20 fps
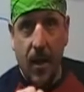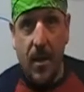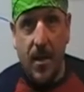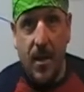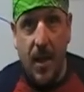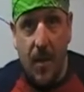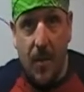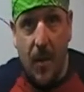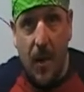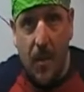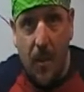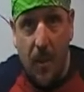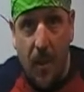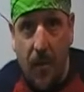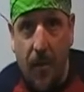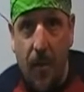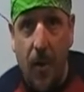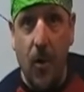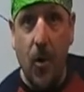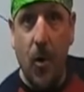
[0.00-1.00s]
you'd see people, they
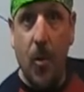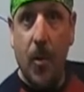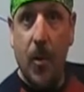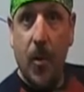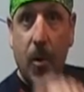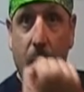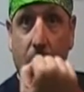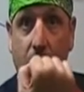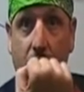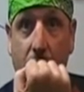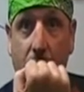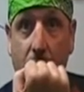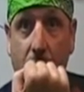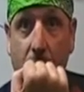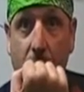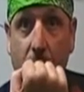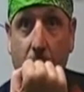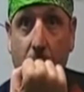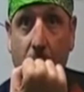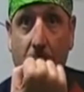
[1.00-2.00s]
throw an uppercut
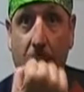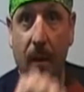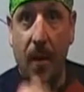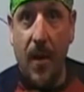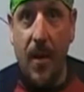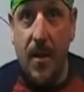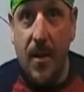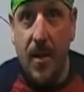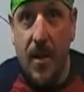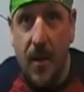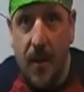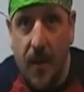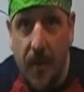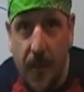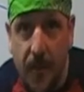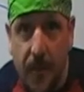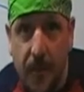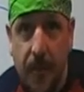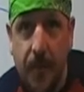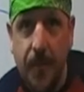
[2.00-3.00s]
up like this.
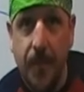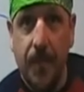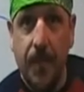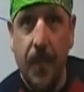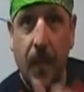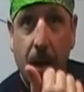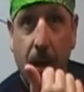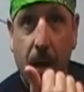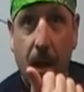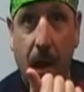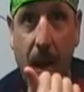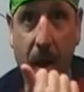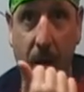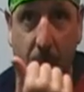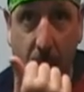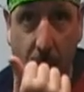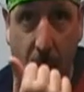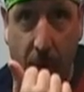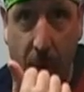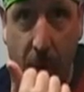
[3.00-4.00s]
Let's
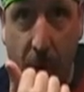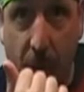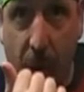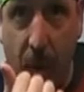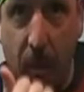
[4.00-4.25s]
put the thumb